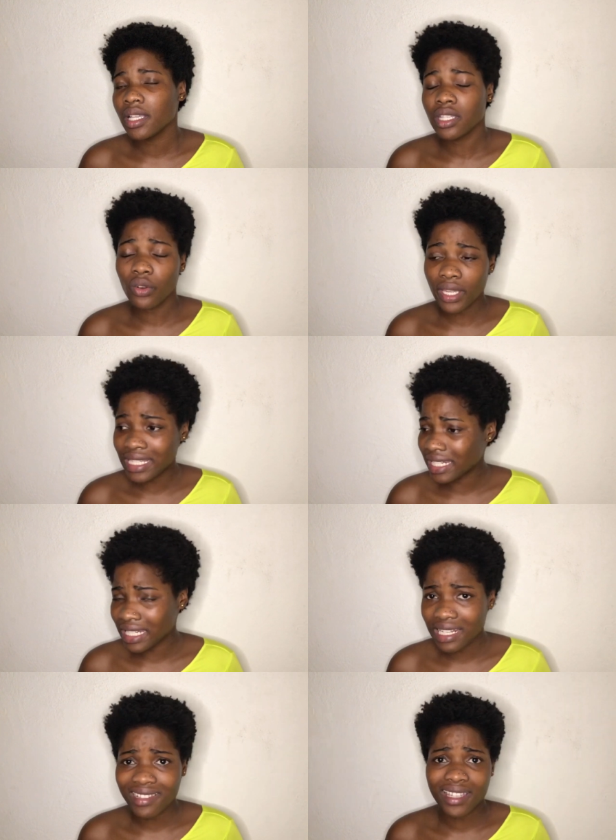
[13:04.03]
you're going to need
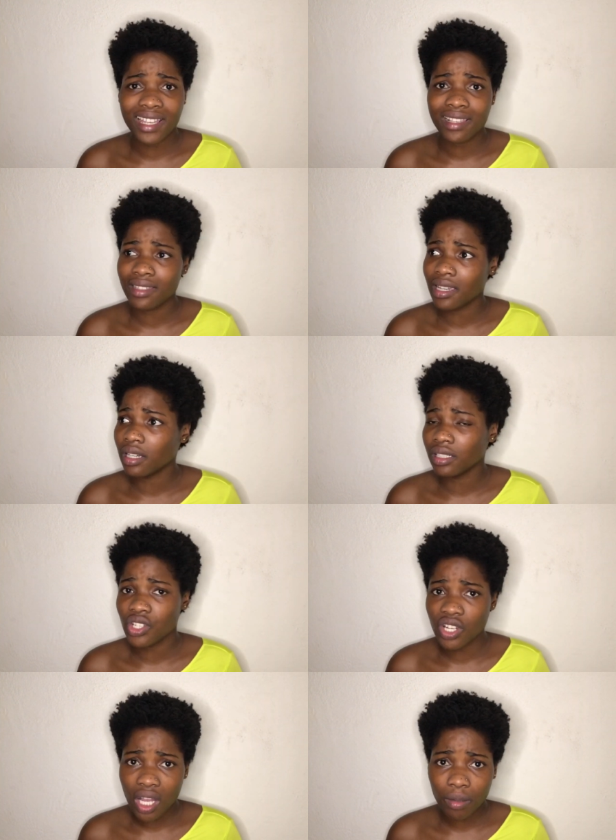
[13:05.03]
that to get a second
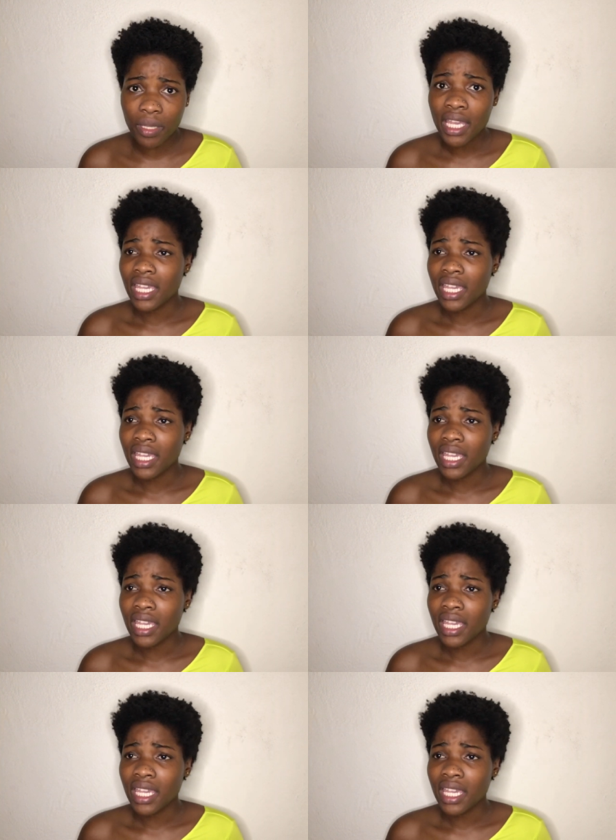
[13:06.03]
job.